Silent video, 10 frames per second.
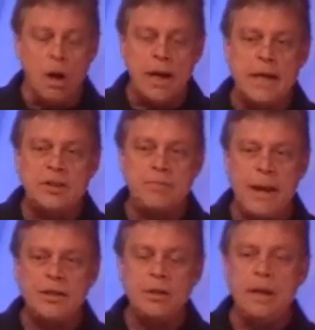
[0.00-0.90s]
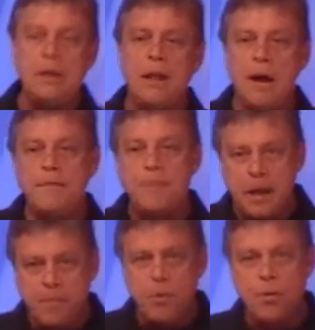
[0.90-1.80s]
and he especially loved
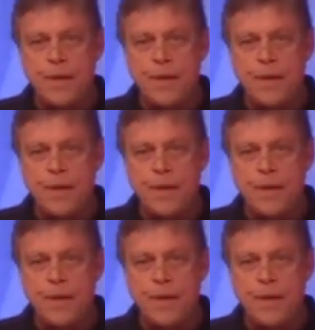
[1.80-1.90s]
people